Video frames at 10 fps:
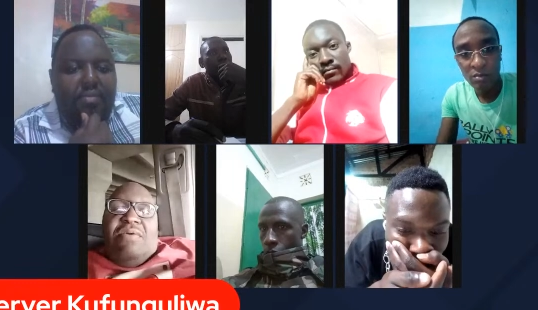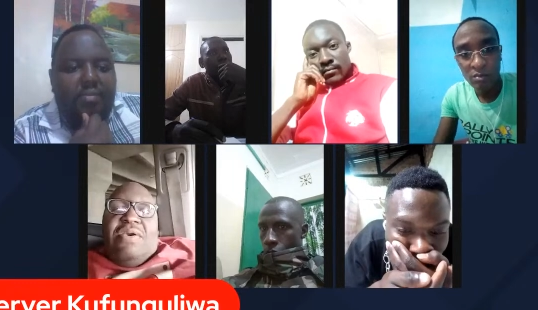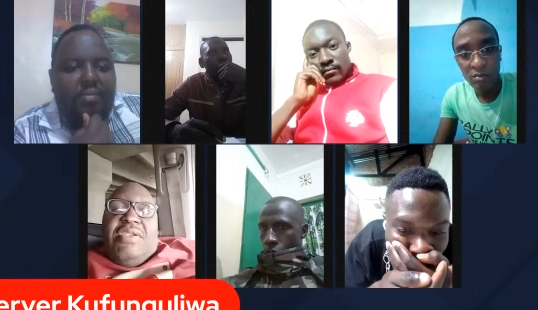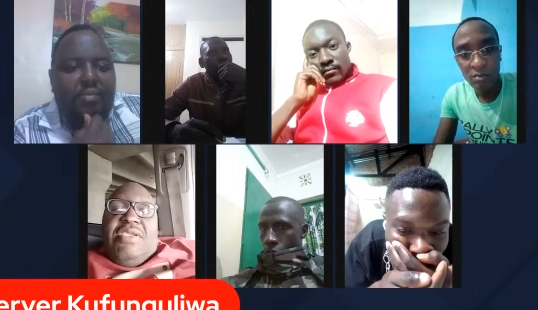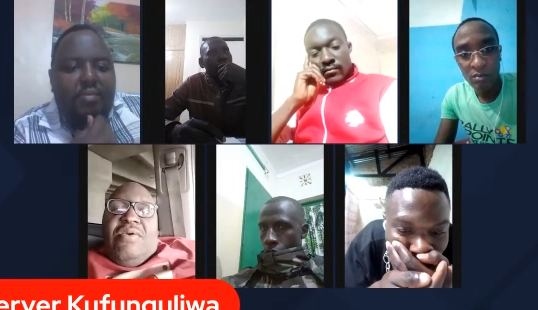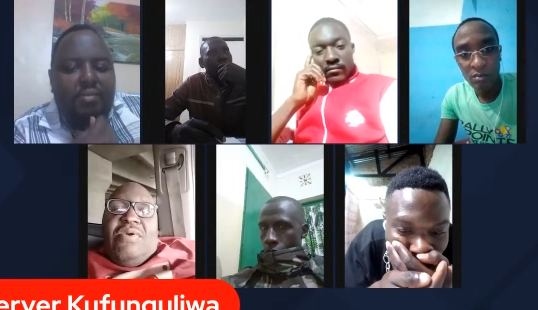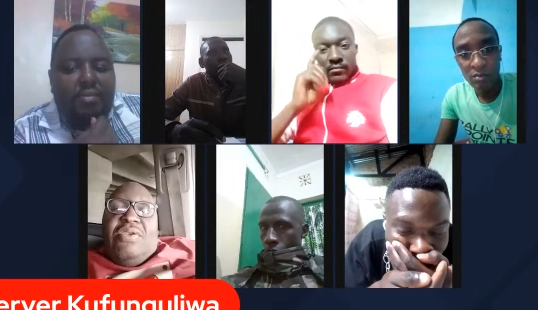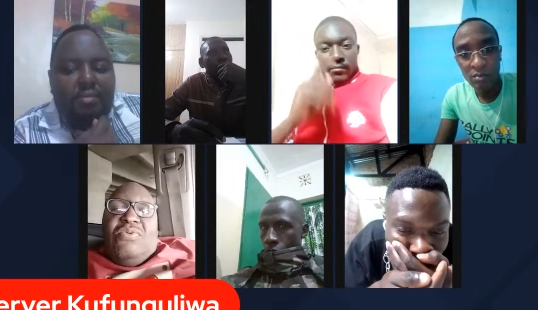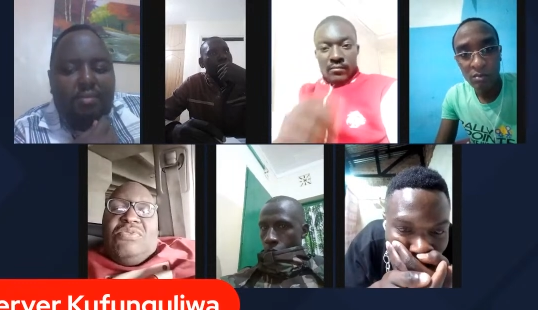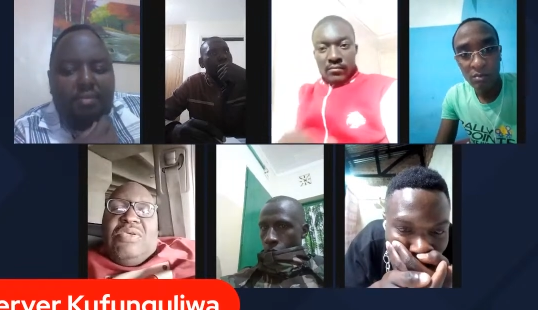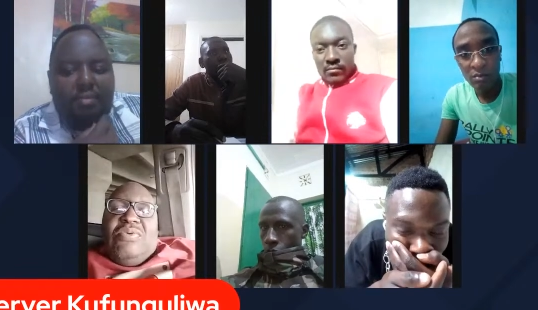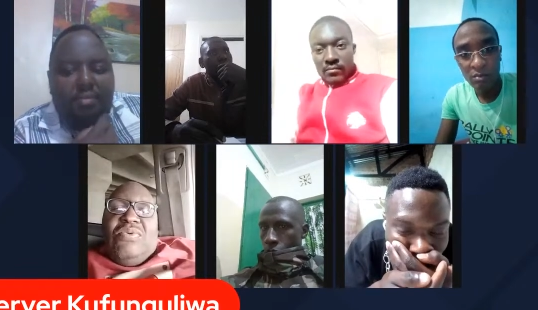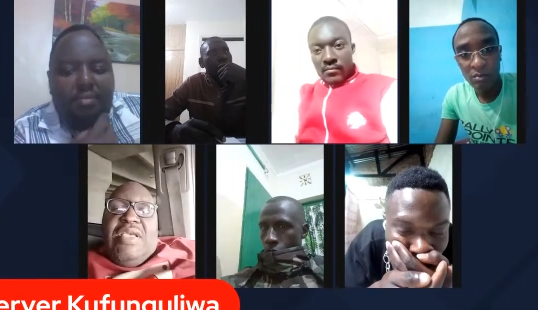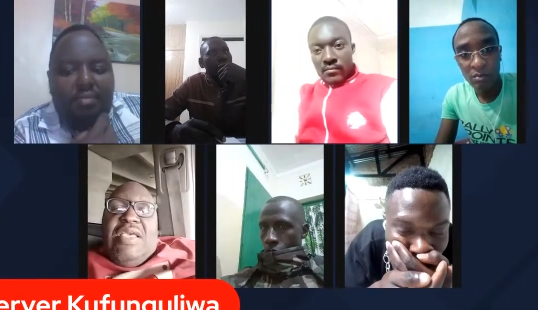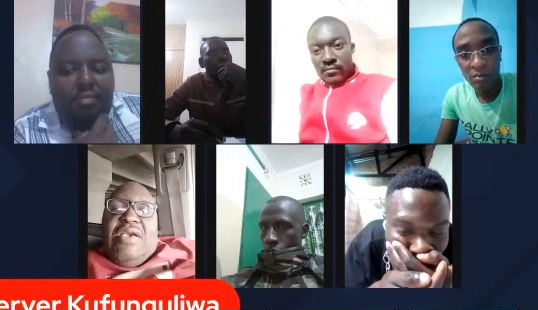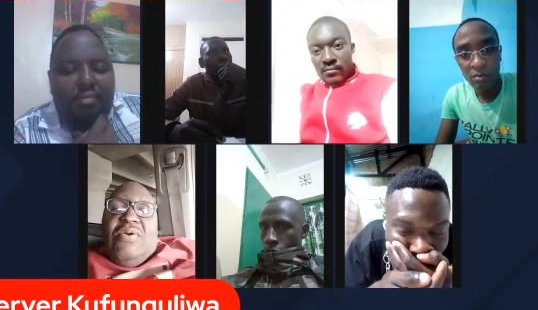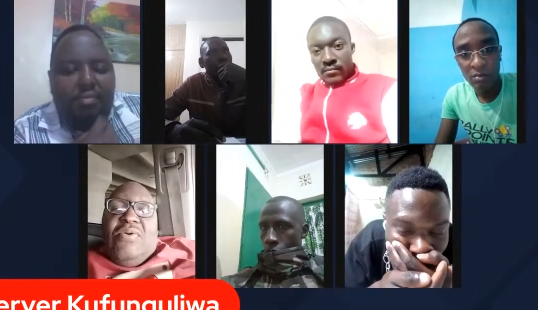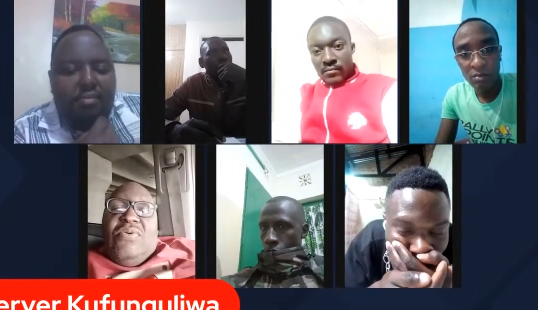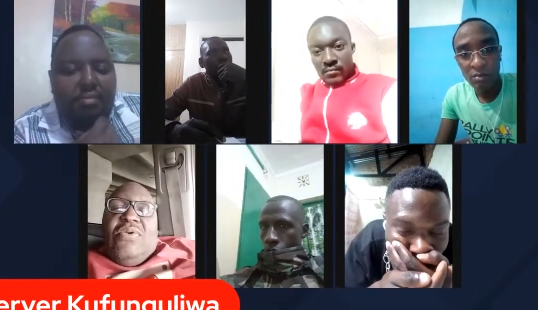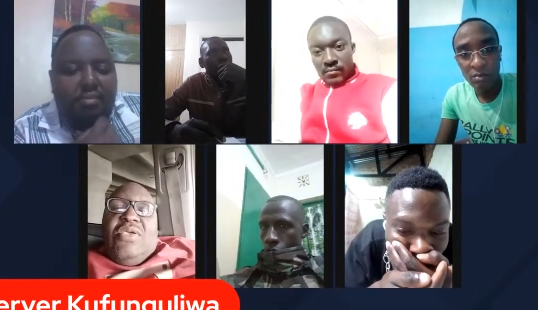Speaker 1: awaria wanauza unga
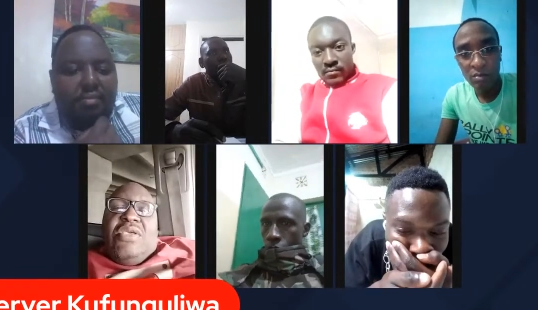yao